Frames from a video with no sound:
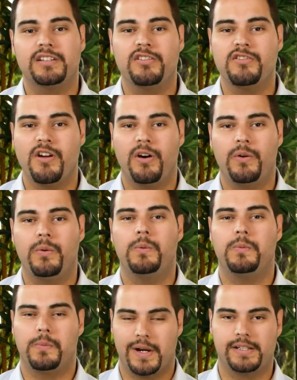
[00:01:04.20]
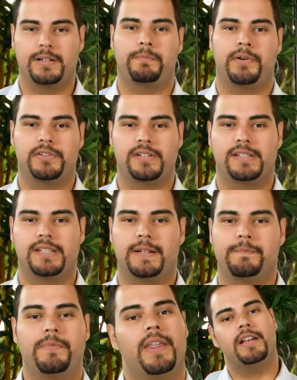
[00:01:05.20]
to know what you're
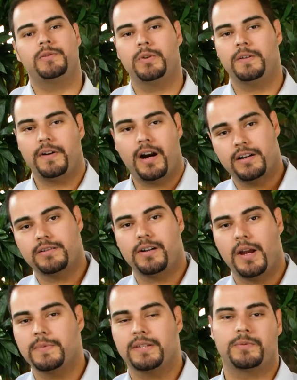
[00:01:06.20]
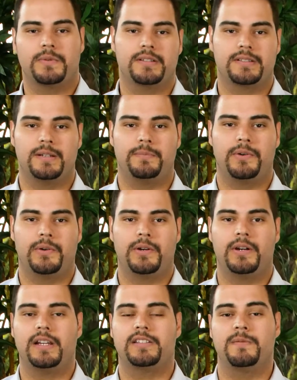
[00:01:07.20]
purchasing. That's one of our jobs as a real estate
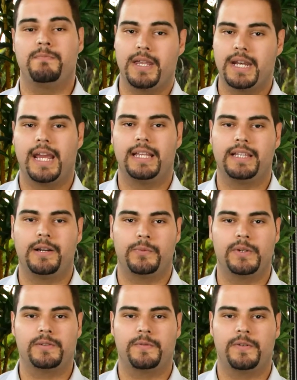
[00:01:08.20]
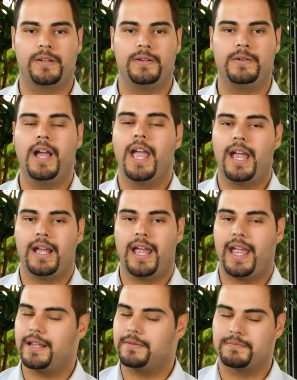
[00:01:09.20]
broker is to mitigate that risk for you
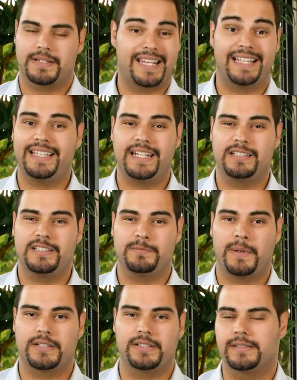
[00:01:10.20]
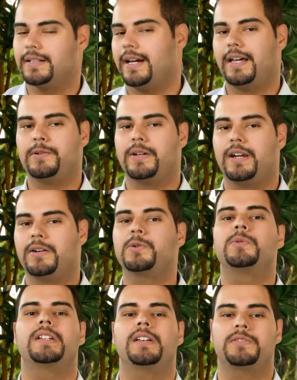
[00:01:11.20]
and get that inspection. I don't care who
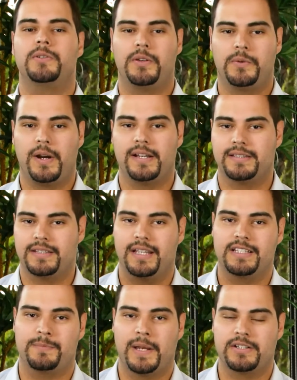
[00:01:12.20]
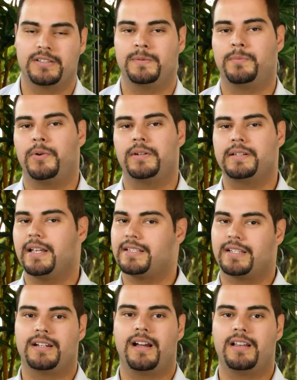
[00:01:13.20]
tells you otherwise, inspection is important. It's
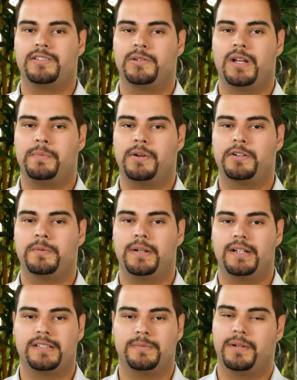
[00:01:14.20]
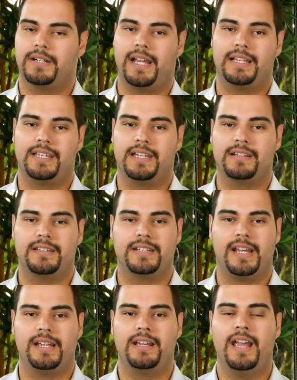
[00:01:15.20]
gonna cost you a couple hundred bucks, but at the end of the
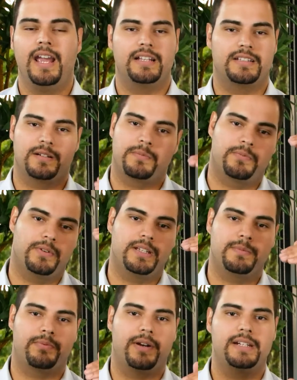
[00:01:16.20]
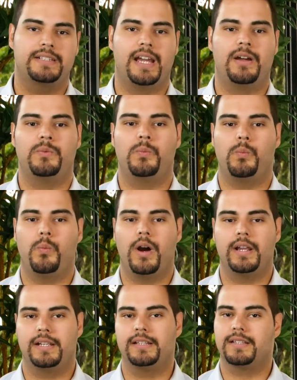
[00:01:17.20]
day, it's gonna really break down
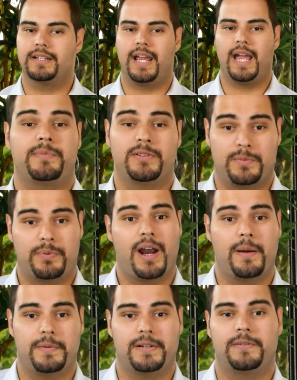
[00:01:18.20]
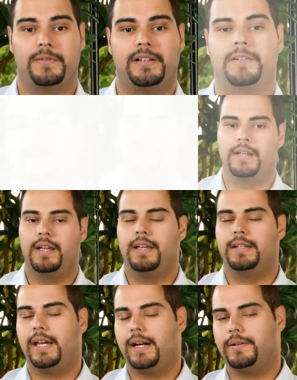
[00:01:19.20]
what is gonna happen to the property, really, right?
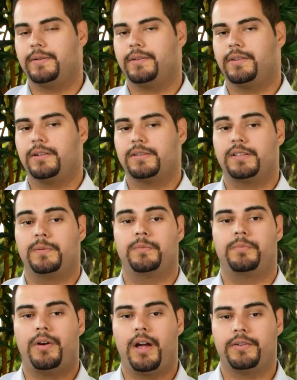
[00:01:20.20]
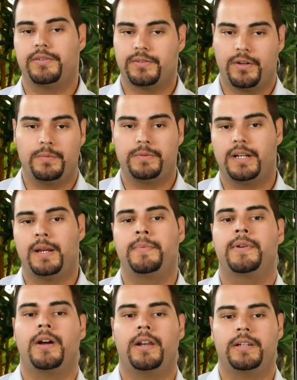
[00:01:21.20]
Now, there's some broader scope that I
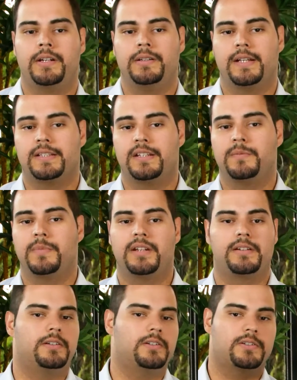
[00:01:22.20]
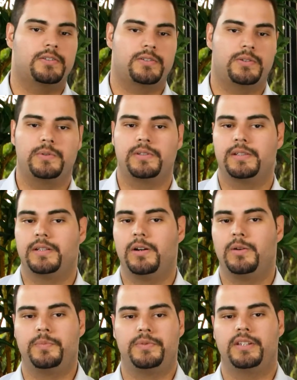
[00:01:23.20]
put on here that's gonna be your sewer
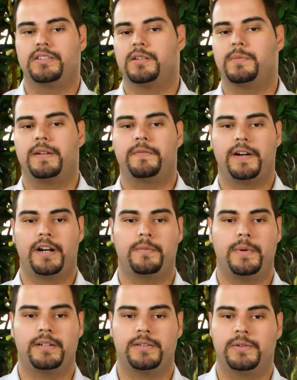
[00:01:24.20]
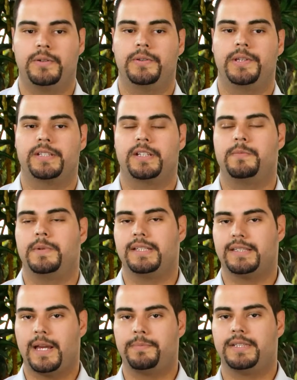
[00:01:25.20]
scope, there's gonna be environmental, there's gonna be
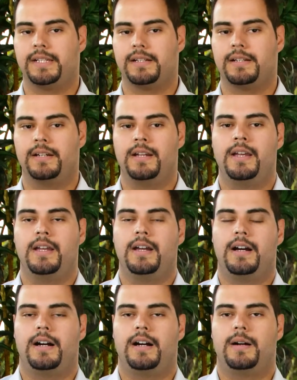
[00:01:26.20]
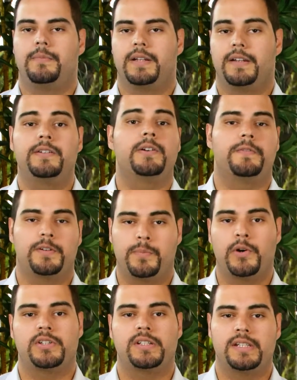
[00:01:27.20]
septic. Um, you know, if you're
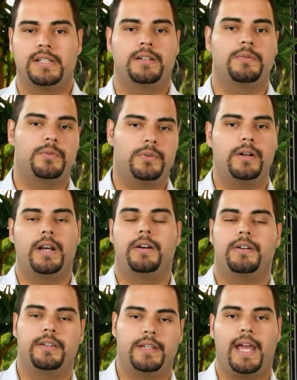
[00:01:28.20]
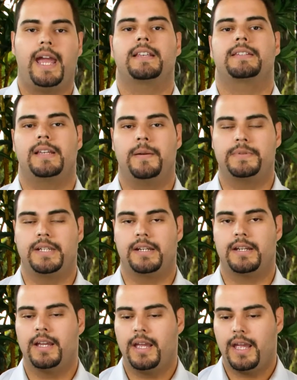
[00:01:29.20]
purchasing in a rural area that has septic,
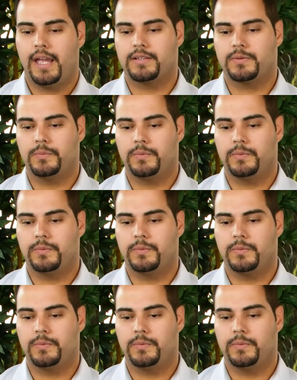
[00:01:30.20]
it's